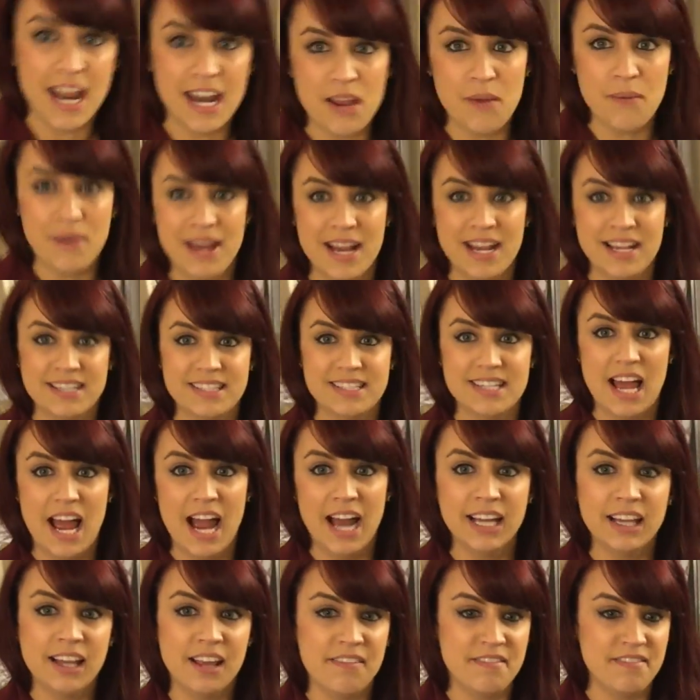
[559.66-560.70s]
Anyways,
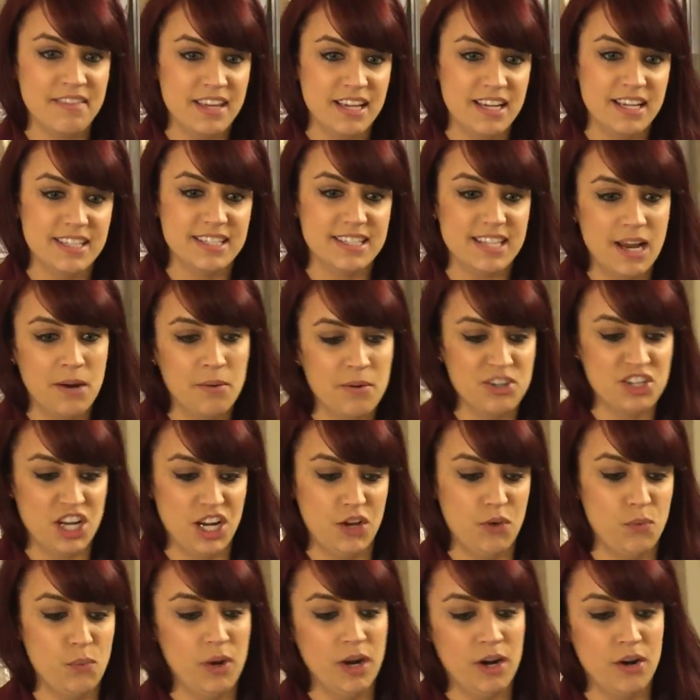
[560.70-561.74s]
I love this. I wish I
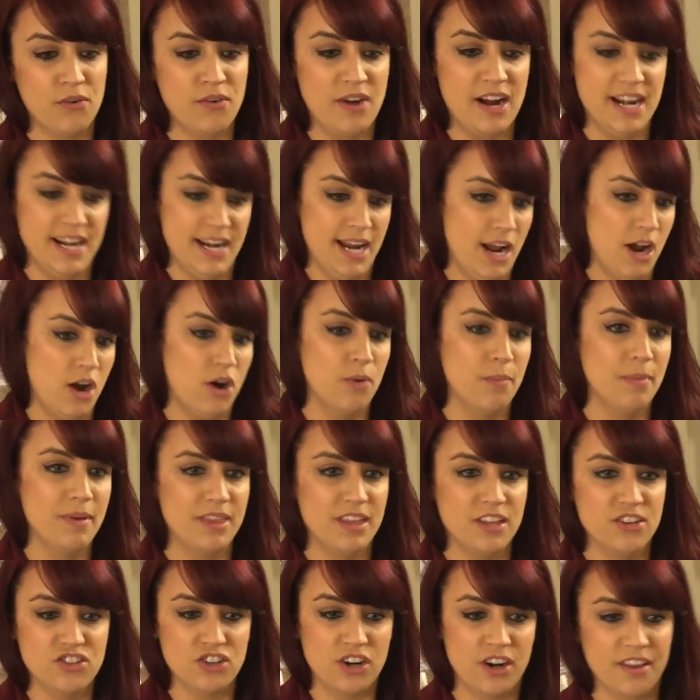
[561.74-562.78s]
could wear it right now, but
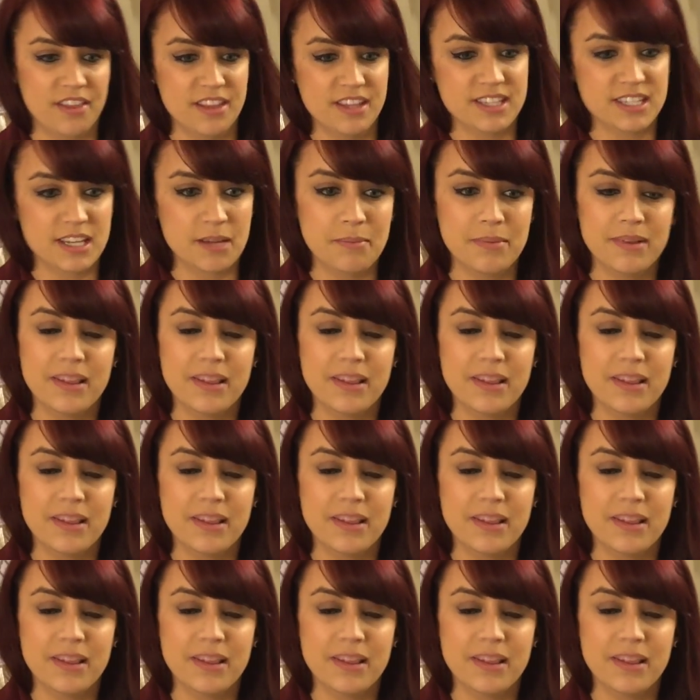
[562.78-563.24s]
then Jonathon's gonna